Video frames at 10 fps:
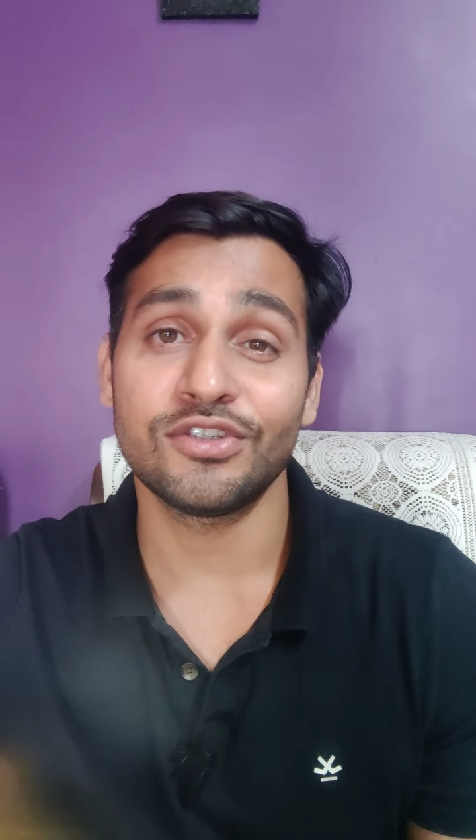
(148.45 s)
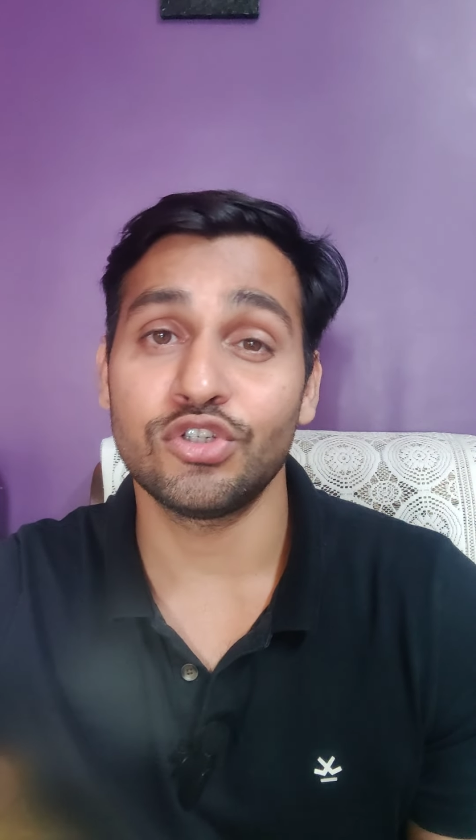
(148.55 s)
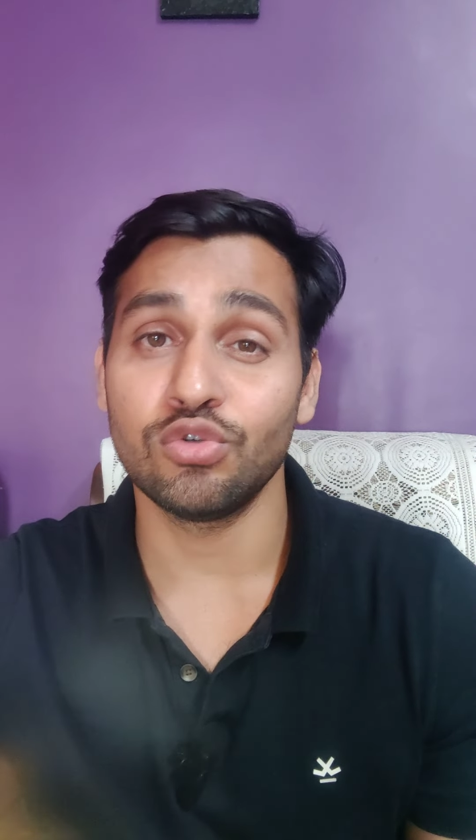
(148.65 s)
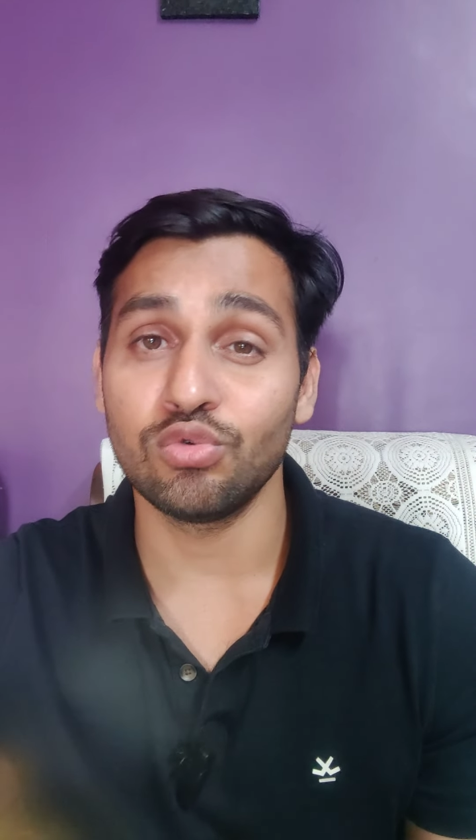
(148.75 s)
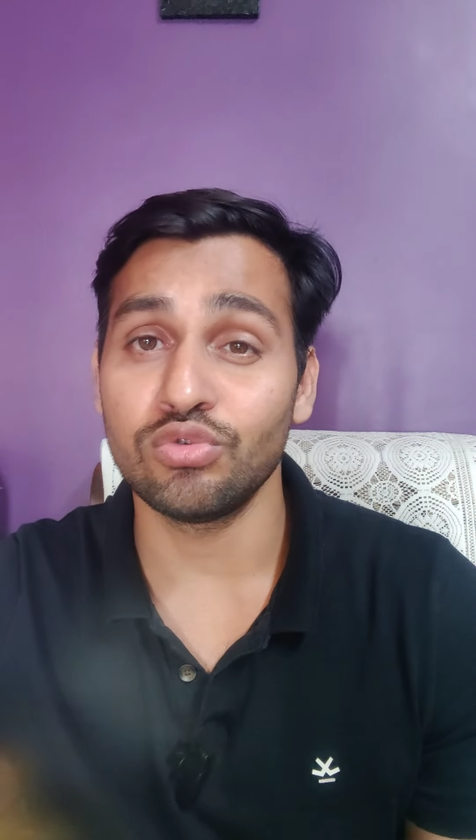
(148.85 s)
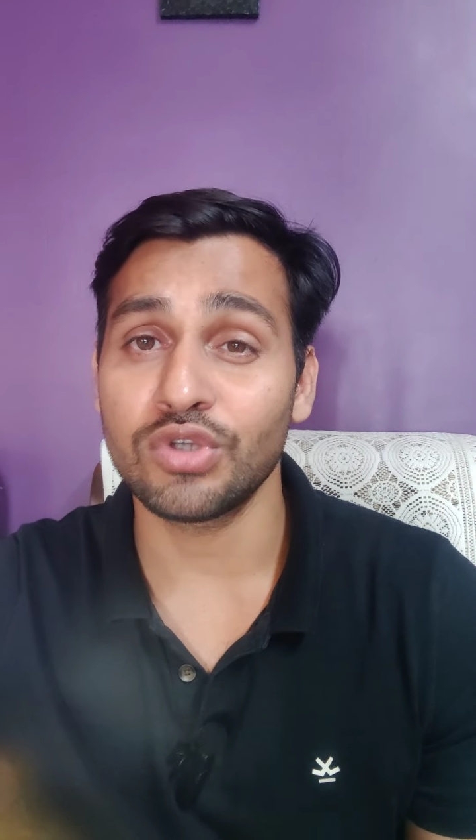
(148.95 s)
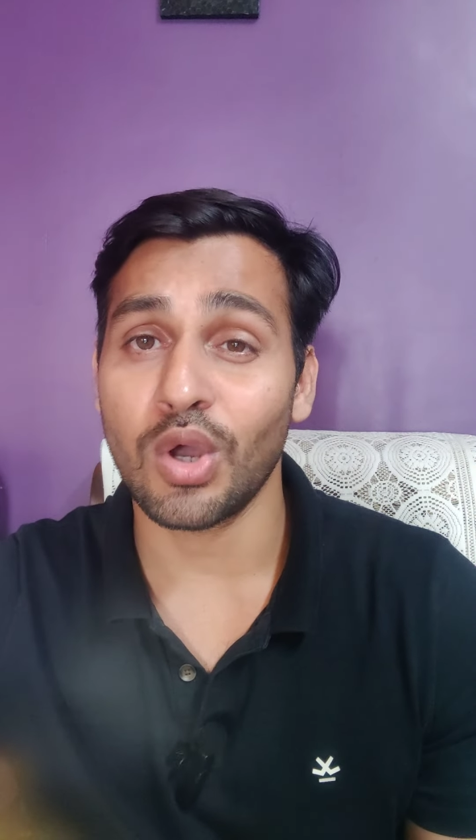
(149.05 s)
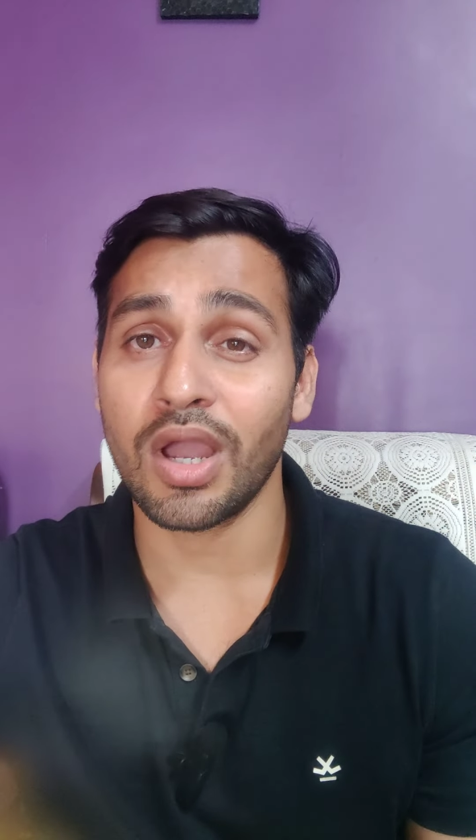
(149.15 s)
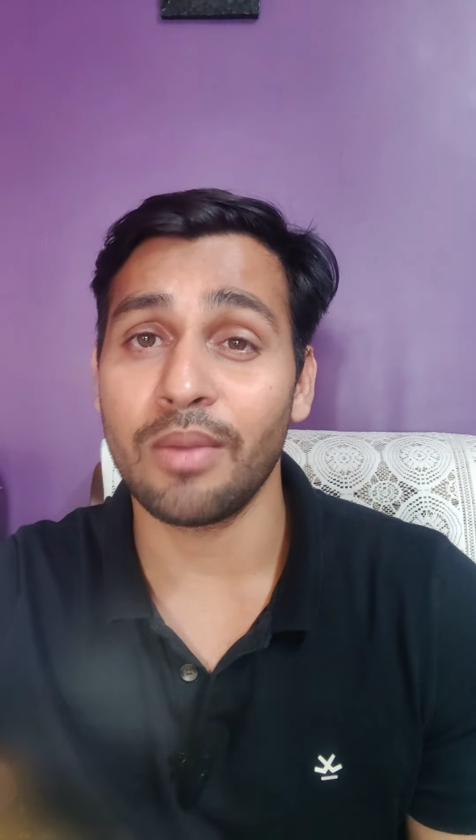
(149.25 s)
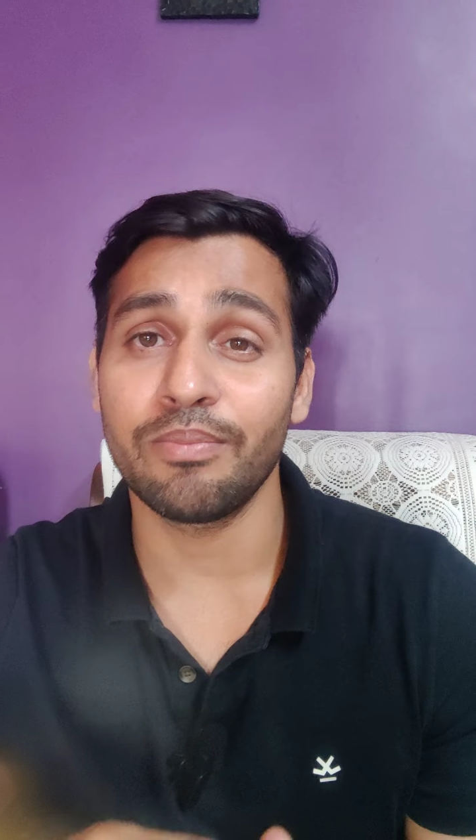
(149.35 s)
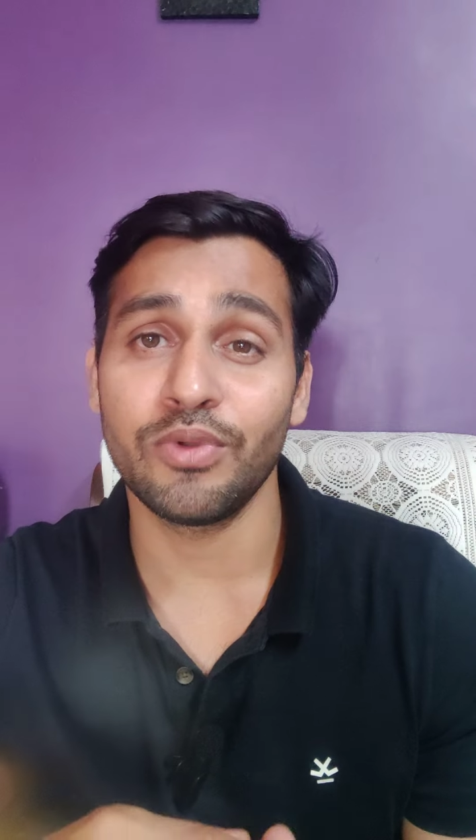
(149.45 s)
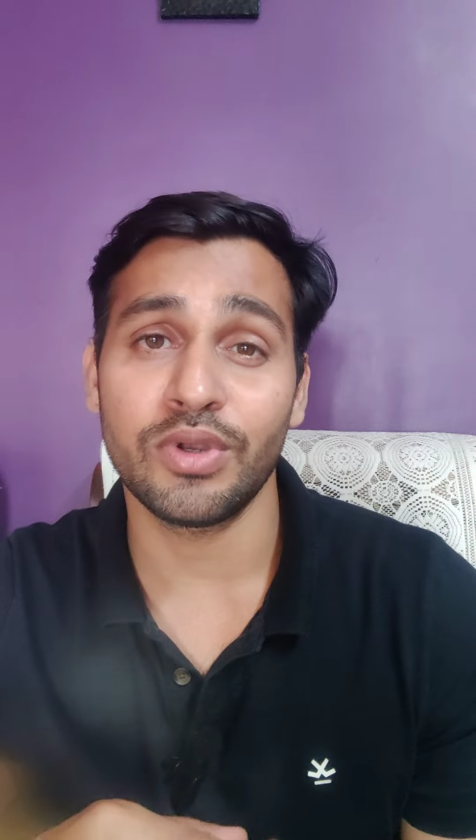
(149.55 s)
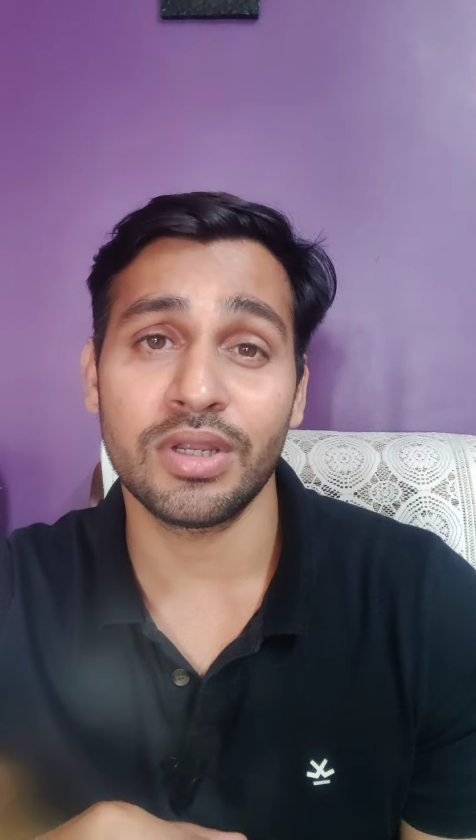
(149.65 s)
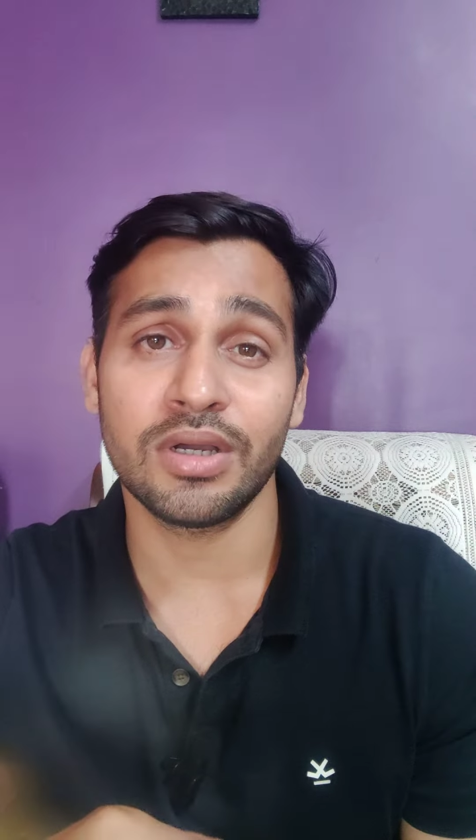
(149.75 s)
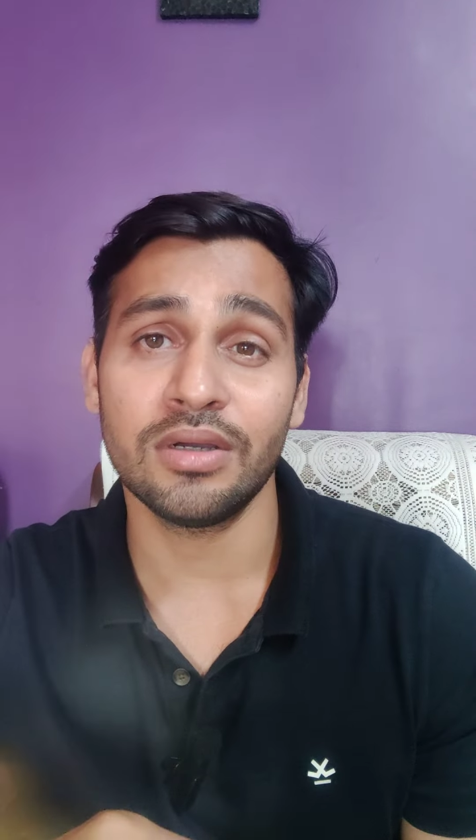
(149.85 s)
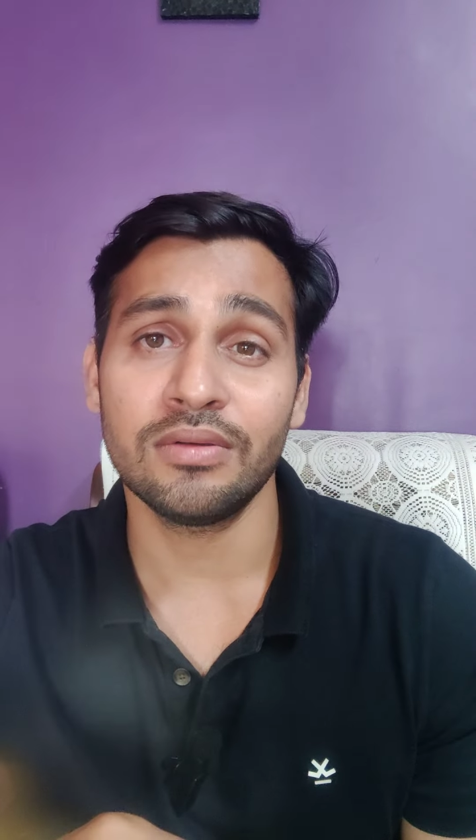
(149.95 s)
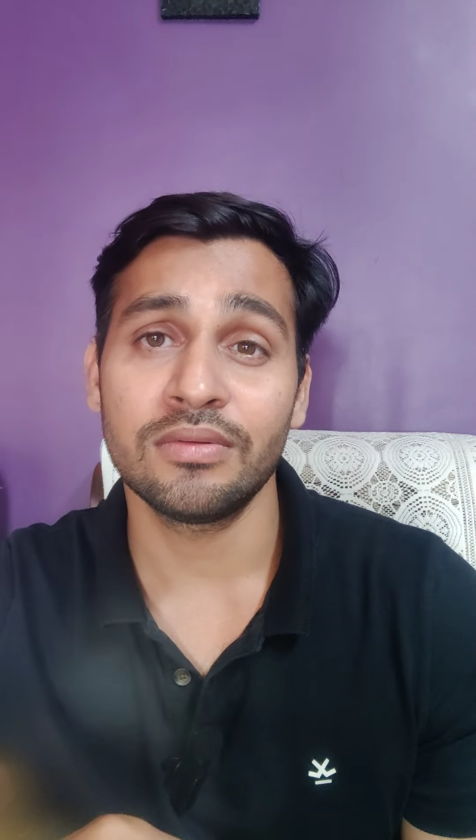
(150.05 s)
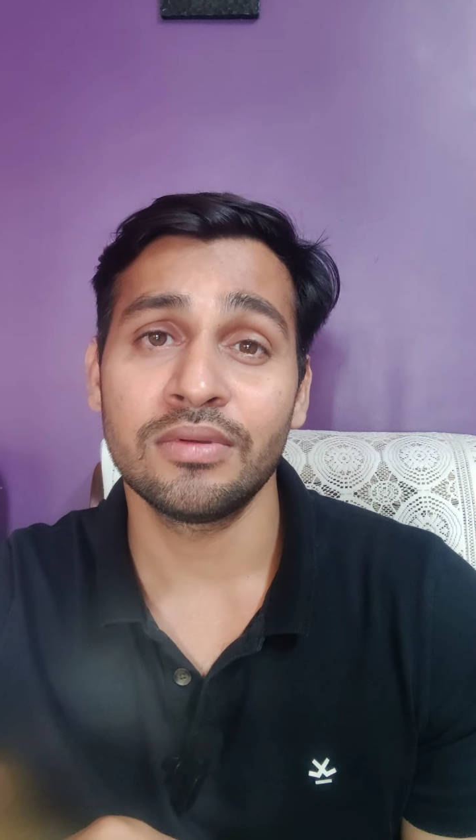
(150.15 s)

shoes, or computer.